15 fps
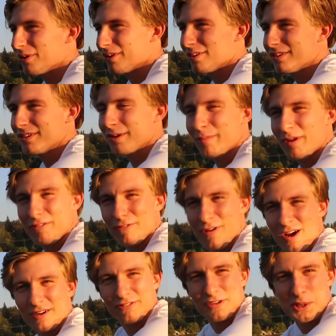We're gonna be
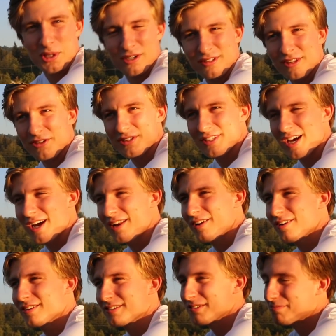frog fishing on the other side
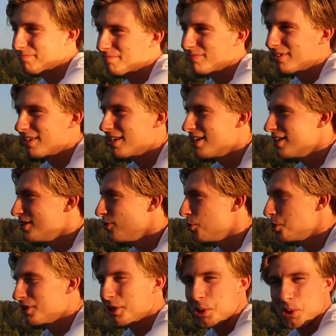here. It's
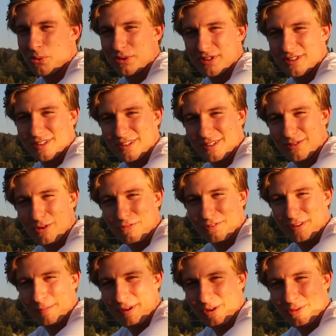usually the juice.
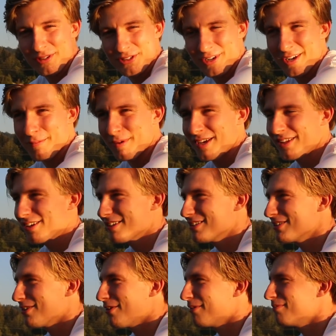Hopefully the big ones are gonna be there.
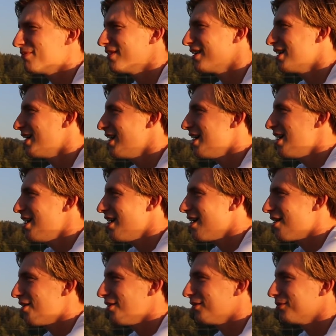So
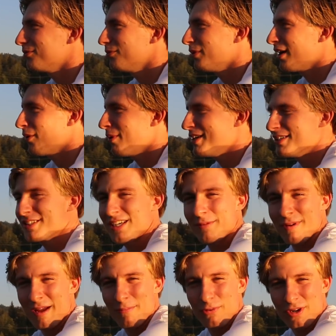I don't know. We gotta wait and see,
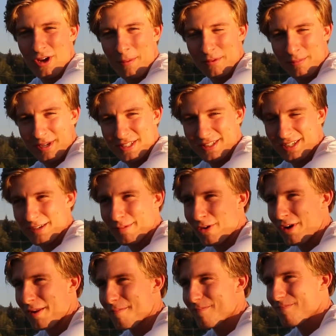but I'm pretty optimistic
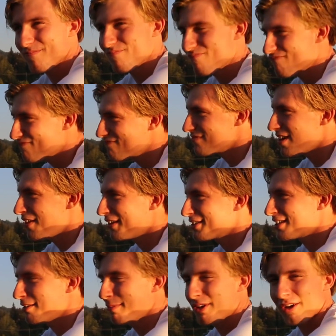about it. I think
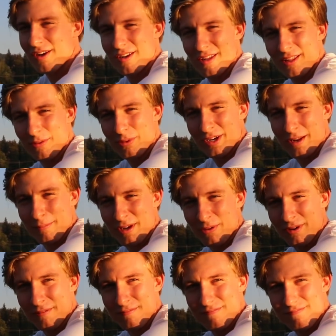it's gonna be good. I think we'll get a big
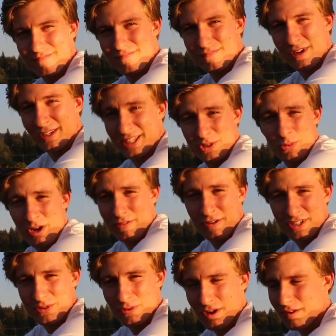one. At least one of
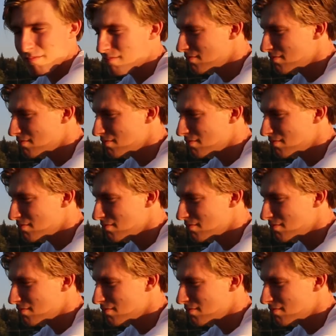us will.